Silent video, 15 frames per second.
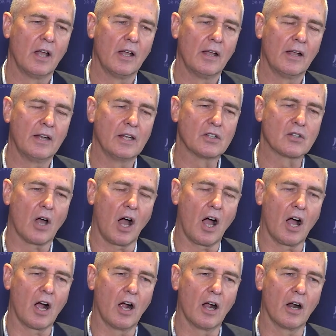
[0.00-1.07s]
it is
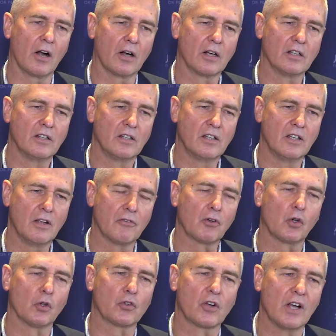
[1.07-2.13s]
our
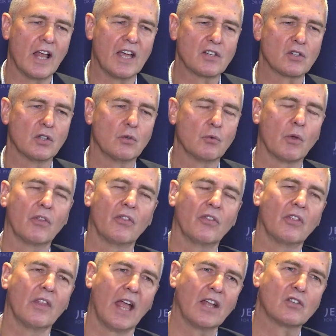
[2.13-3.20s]
difficult relation
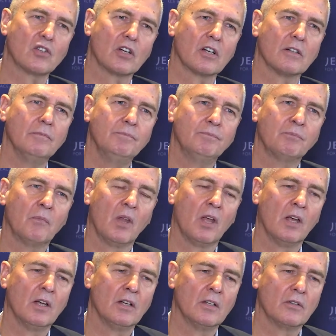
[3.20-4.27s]
with nature,
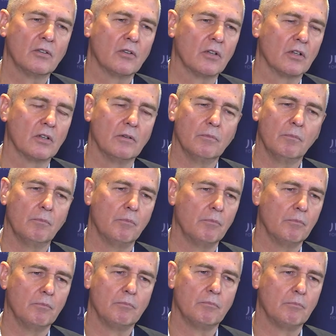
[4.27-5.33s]
the
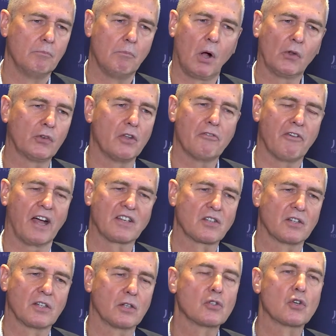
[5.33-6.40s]

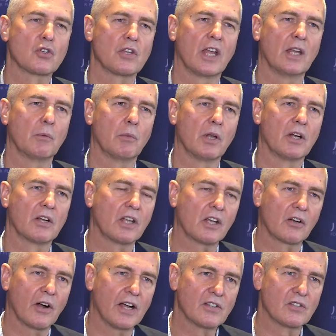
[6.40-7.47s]
multifaceted sustainability
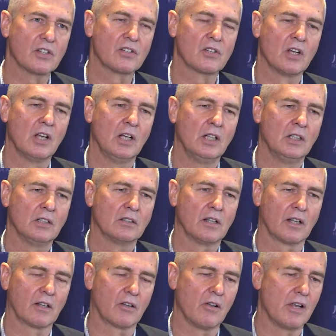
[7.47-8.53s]
crisis
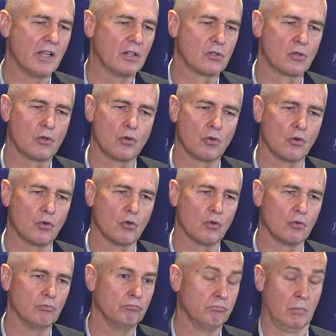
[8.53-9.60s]
that leads
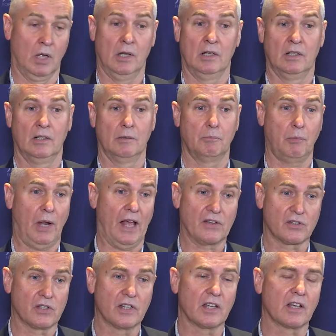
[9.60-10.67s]
to
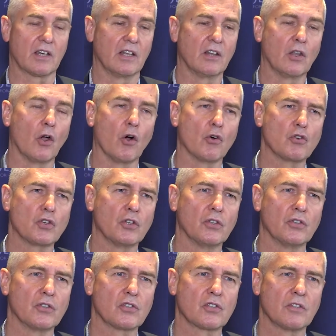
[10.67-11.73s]
plastic in the
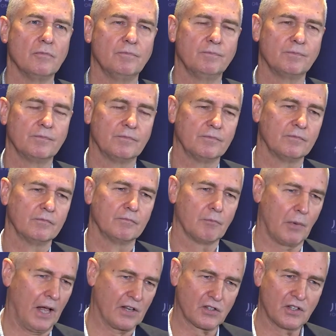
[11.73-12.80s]
oceans,
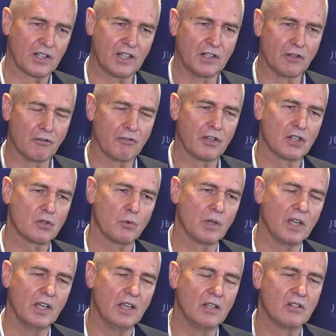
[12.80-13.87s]
plastic in the fish we
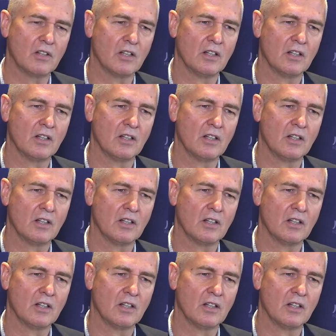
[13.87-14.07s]
eat,